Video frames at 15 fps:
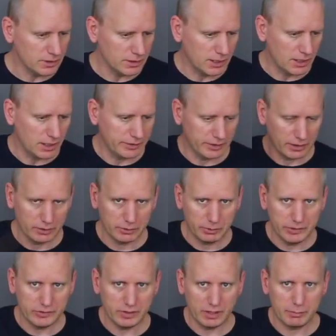Now, the
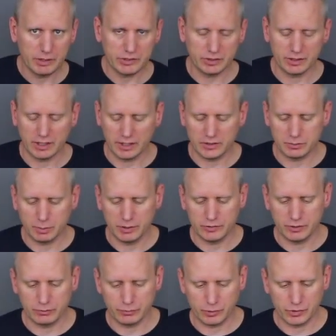reason I mentioned guide
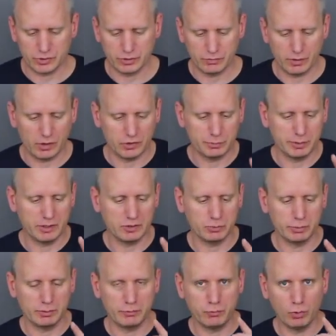spacing first of all is because
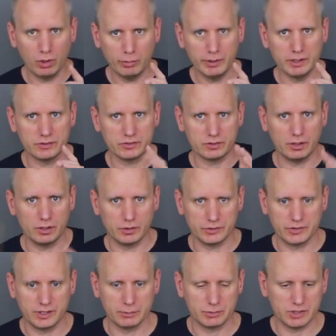before we install our
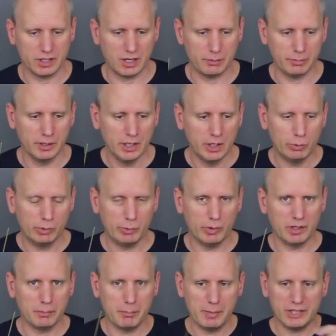tip top, we
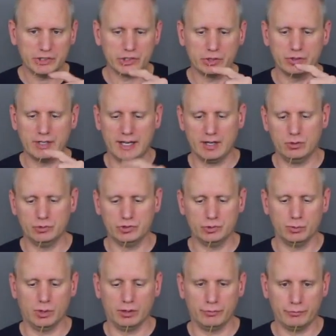want to measure down
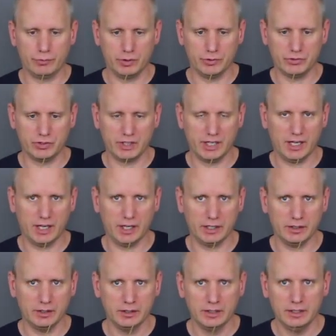to our first
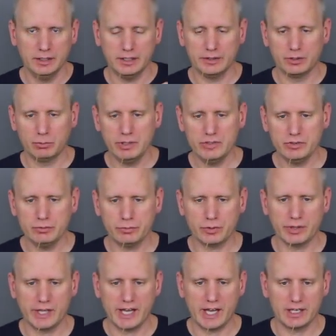guide. And the reason
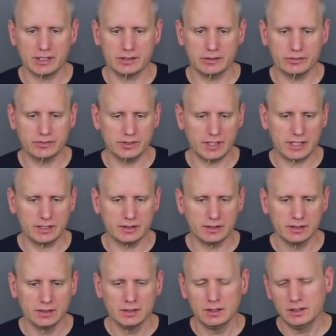for that is,
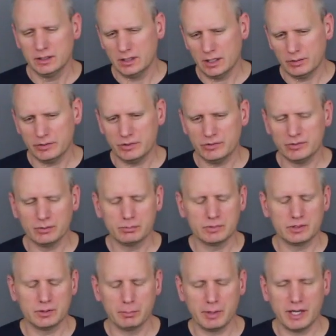and there's
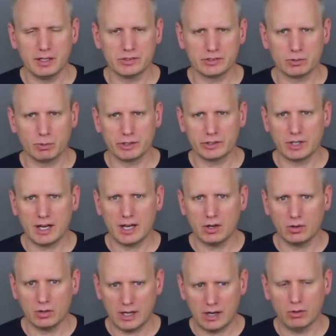some debate as to whether
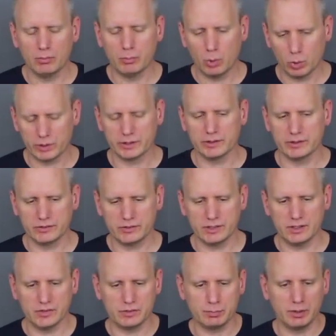how important this
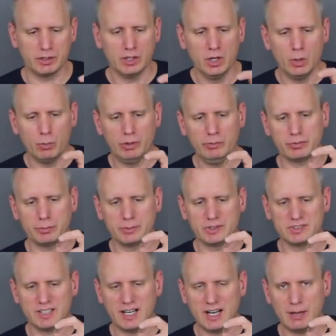is, but we went from
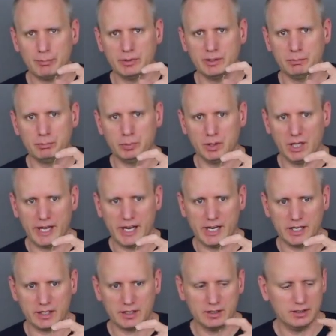the top of the
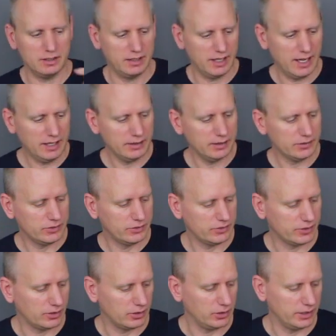blank, not
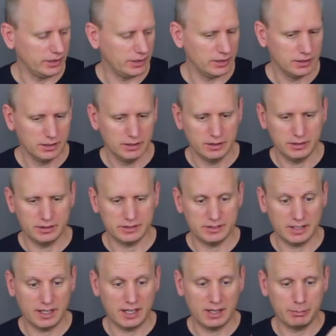necessarily the
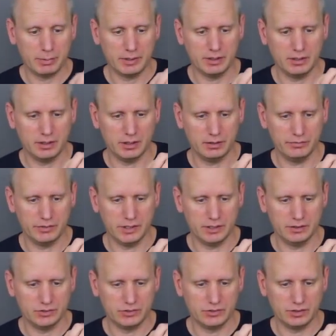top of
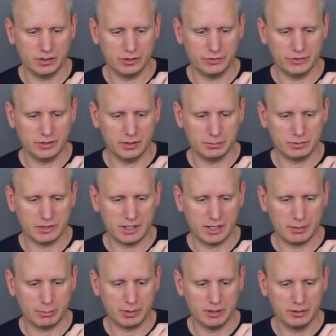the installed tip
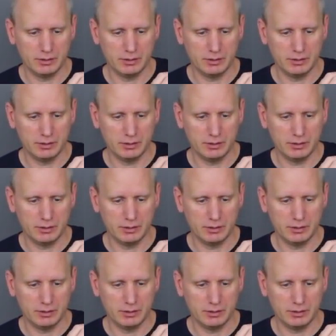top.